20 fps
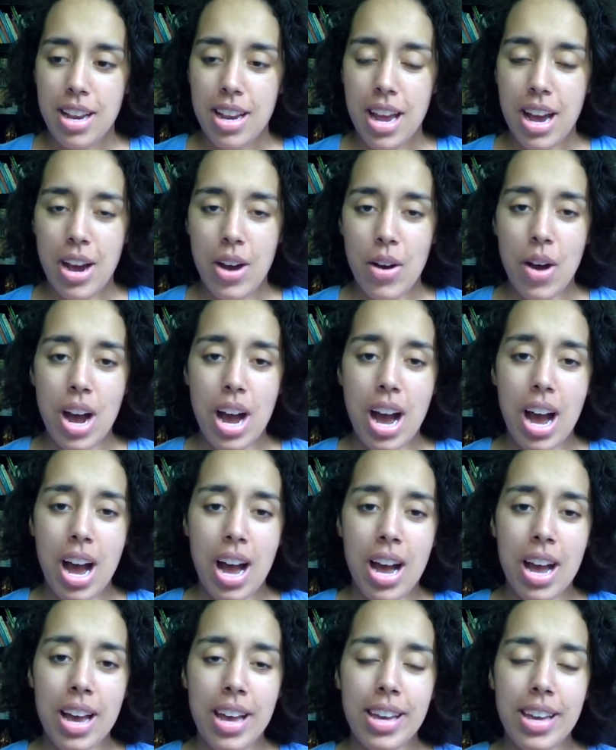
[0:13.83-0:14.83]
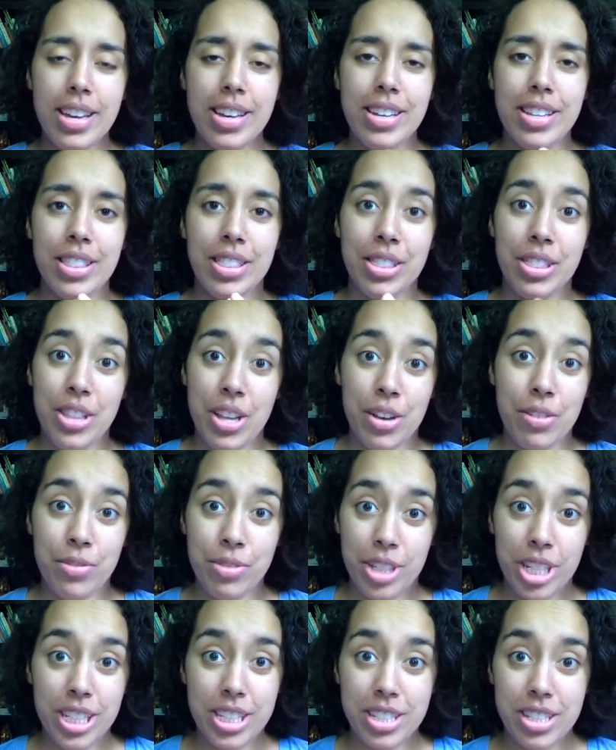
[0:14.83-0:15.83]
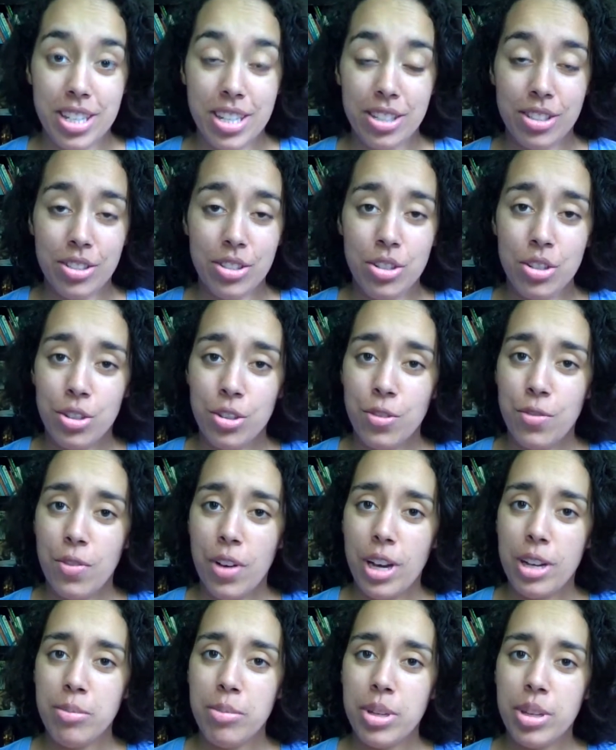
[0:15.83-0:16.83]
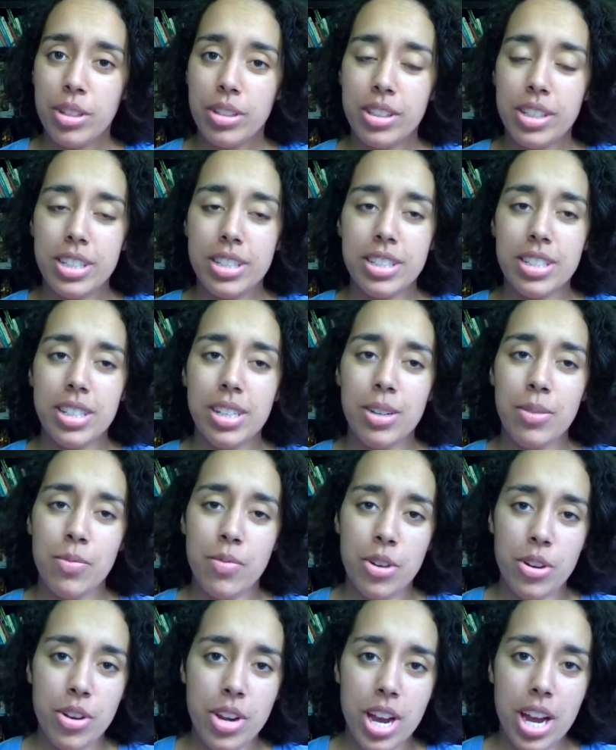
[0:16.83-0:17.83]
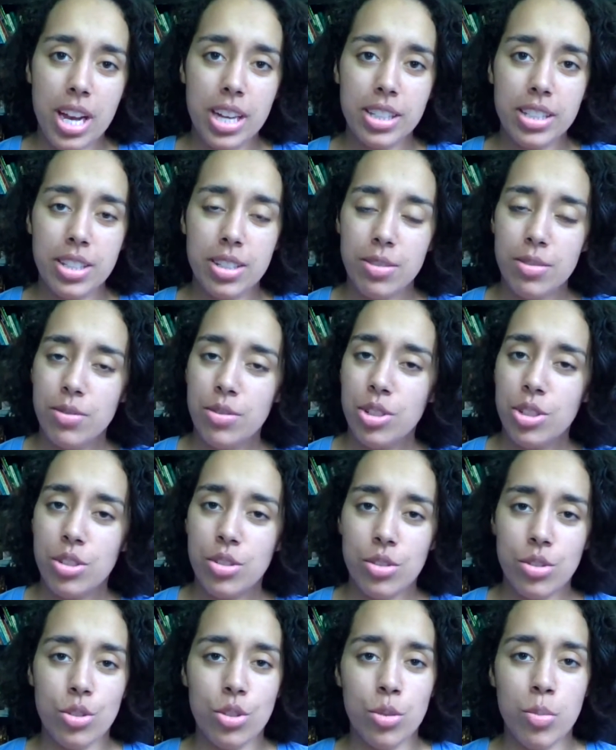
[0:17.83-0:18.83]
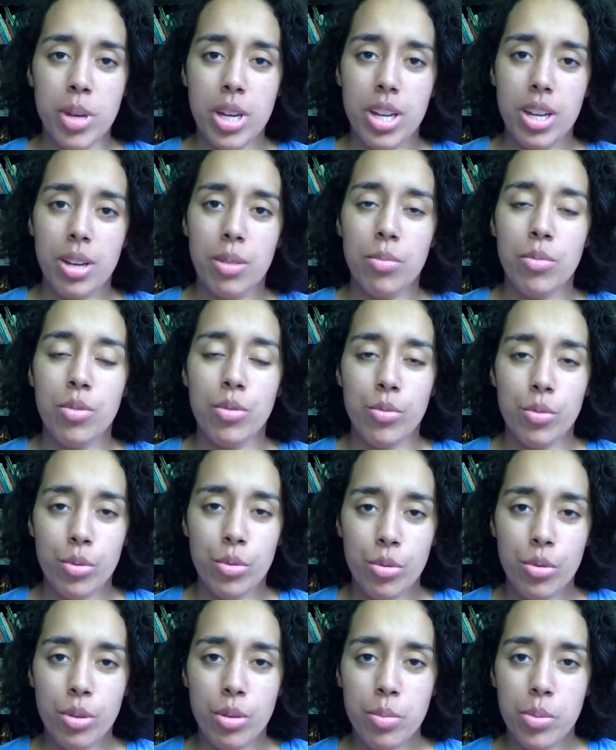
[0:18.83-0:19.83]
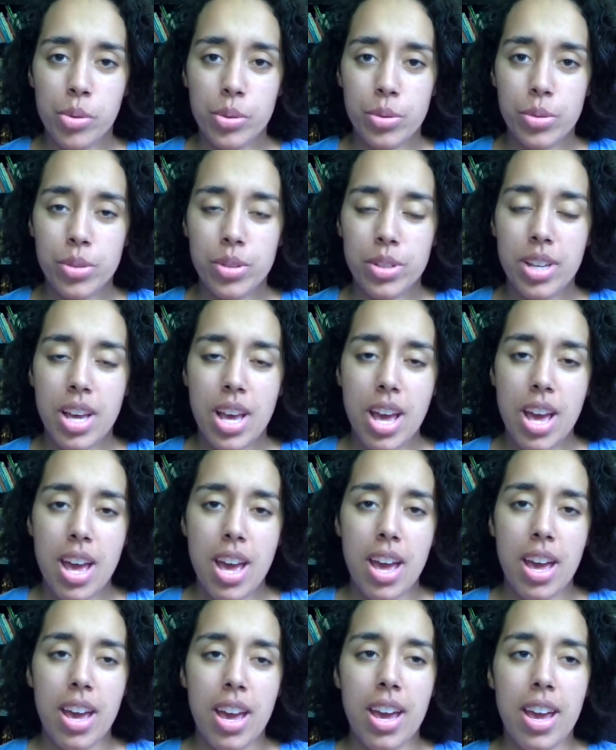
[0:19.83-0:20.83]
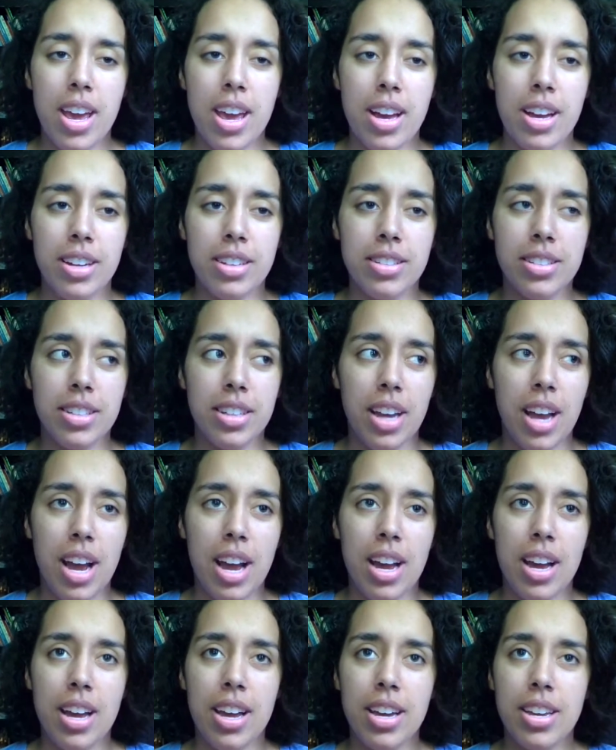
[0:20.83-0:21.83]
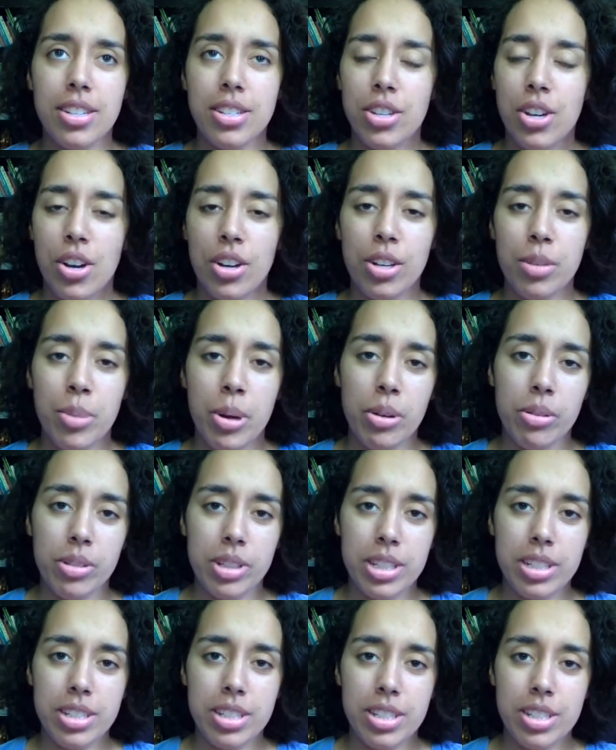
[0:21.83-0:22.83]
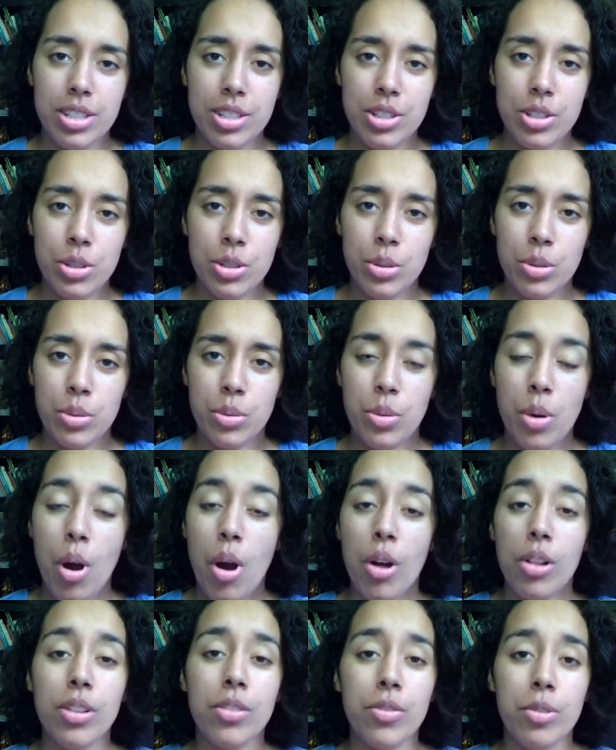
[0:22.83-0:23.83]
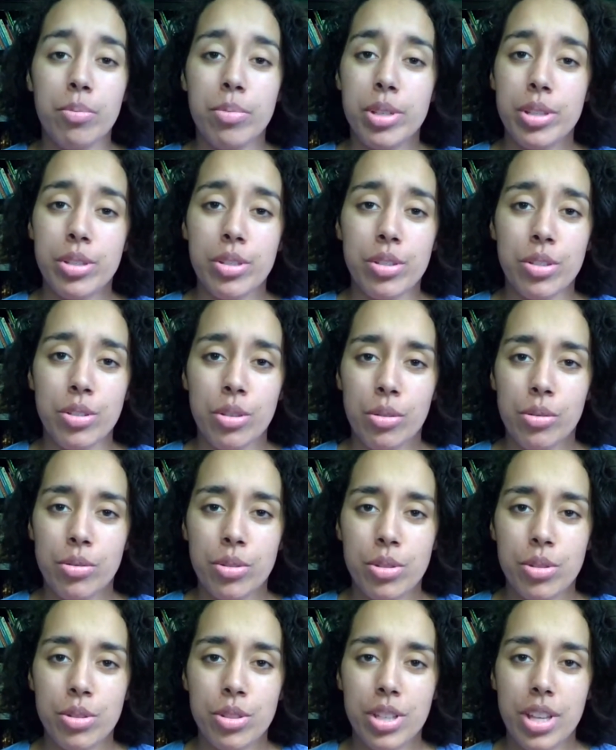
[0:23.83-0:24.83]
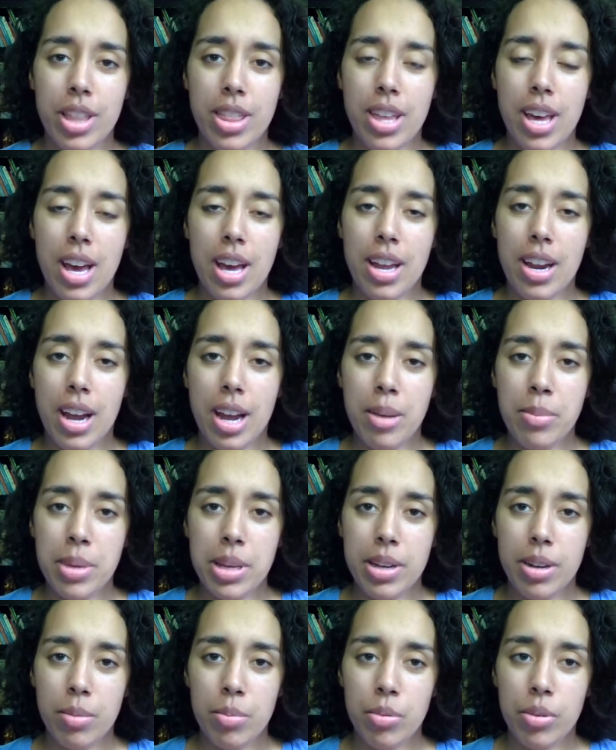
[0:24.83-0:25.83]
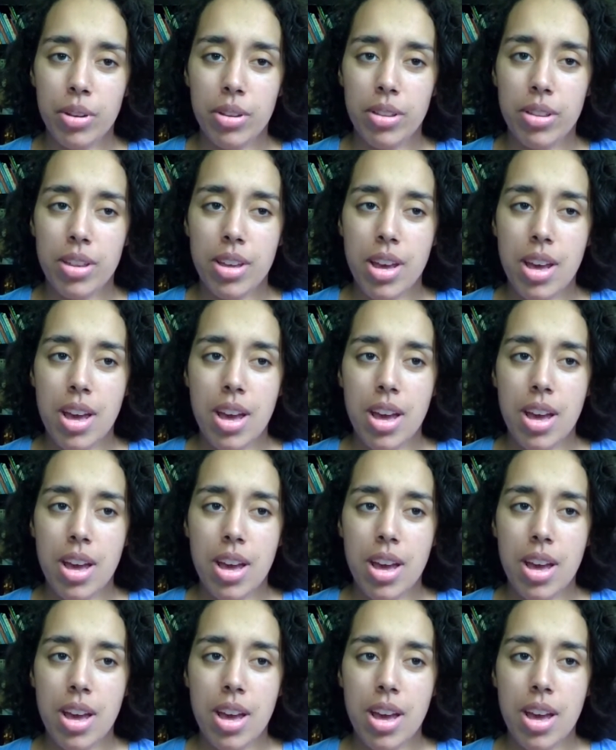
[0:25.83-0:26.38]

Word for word: Now, I love LinkedIn. You can find me on LinkedIn. I'm very active. Just search my name, Ruthie Bowles. And I talk about LinkedIn to all of the business owners that I meet up with.